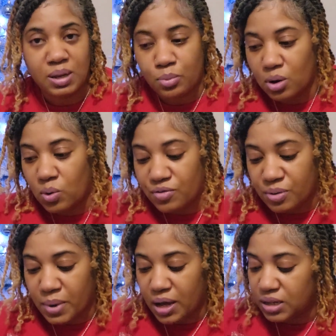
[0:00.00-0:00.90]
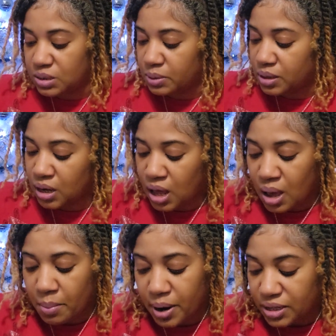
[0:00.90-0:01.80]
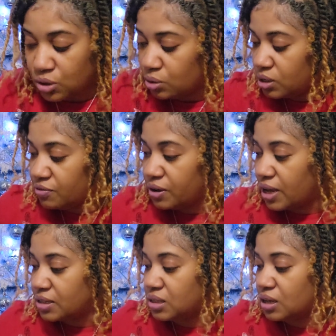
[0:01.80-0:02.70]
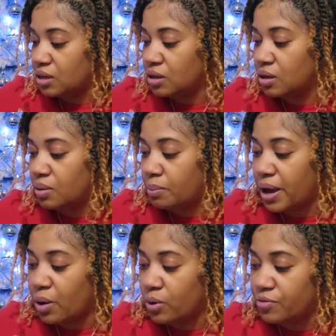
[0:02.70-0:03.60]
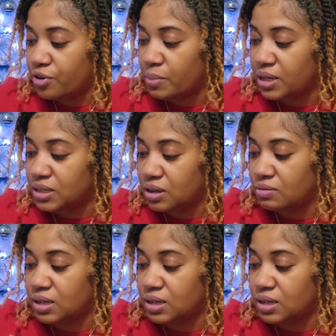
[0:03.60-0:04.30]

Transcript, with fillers: I bought one from my husband, but I totally forgot to buy one for myself.